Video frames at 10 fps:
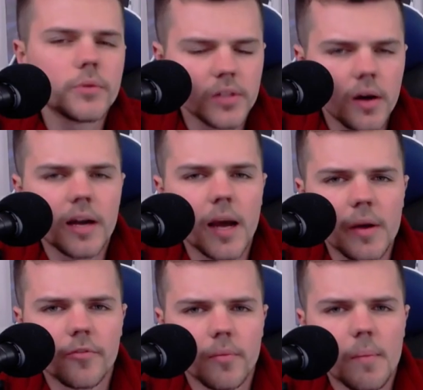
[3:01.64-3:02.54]
you saw
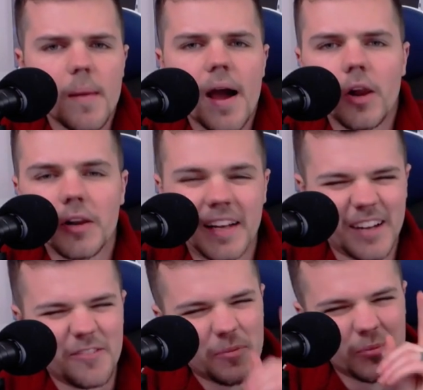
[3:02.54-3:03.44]
coming from a mile,
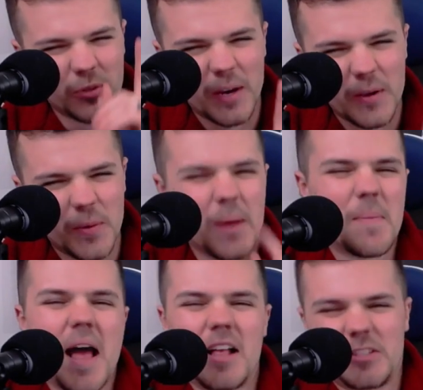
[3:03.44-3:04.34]
from 21
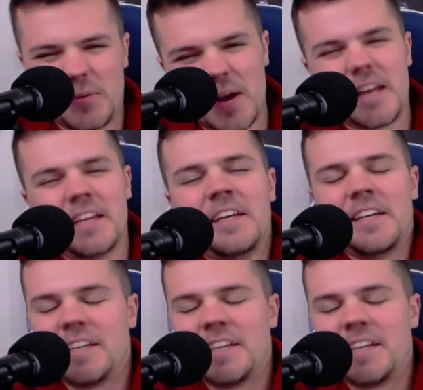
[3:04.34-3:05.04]
miles away.